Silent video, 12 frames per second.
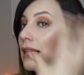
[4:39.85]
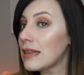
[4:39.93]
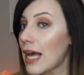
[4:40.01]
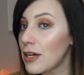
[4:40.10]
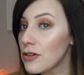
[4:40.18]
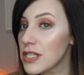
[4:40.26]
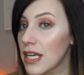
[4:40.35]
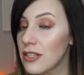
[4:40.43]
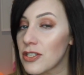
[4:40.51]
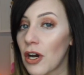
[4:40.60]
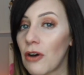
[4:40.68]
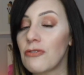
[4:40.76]
lighter skin
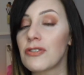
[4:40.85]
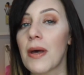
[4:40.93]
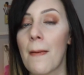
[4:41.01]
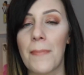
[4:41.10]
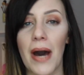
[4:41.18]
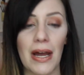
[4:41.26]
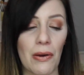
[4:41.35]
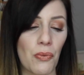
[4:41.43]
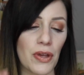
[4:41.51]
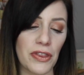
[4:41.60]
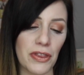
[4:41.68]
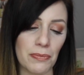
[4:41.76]
tones, but
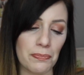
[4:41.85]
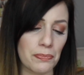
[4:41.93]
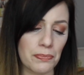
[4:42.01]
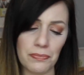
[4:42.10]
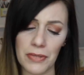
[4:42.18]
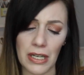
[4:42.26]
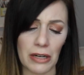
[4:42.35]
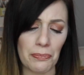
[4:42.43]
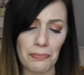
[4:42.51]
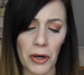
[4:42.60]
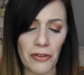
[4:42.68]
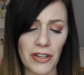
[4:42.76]
with the
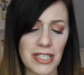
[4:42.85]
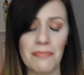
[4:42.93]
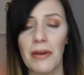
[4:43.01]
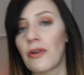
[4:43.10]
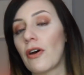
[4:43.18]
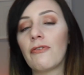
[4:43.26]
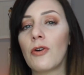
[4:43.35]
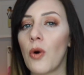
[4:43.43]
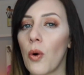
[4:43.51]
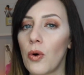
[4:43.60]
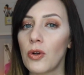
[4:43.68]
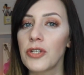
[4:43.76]
perfect amount of
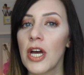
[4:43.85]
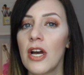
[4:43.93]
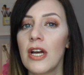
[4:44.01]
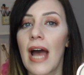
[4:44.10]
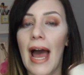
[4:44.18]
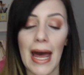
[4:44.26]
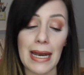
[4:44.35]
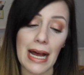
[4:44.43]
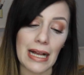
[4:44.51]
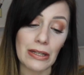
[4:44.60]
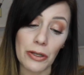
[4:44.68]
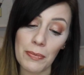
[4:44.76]
gold and
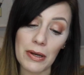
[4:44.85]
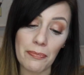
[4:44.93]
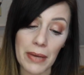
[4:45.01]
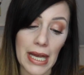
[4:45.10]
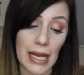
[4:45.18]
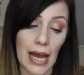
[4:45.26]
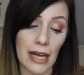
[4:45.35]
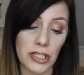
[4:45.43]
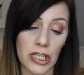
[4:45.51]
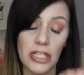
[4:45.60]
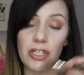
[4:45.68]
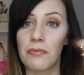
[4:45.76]
a little bit of pink
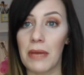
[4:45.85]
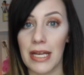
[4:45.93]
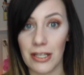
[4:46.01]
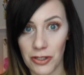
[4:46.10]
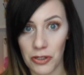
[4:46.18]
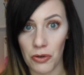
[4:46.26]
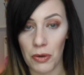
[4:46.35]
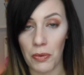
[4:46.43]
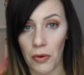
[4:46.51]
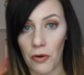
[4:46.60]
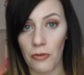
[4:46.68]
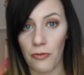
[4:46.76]
actually to make it
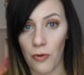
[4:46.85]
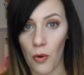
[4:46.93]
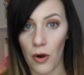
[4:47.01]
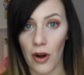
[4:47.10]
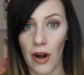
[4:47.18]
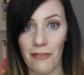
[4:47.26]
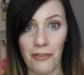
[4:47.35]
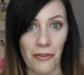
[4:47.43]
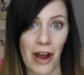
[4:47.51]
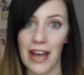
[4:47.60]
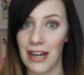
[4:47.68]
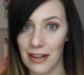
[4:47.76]
suitable for a
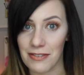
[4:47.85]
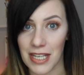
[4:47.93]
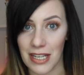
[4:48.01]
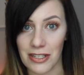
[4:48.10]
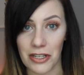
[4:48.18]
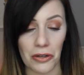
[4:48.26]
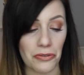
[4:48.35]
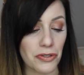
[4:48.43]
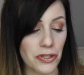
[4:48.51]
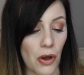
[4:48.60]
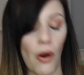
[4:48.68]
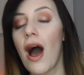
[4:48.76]
variety of skin tones.
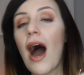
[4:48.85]
So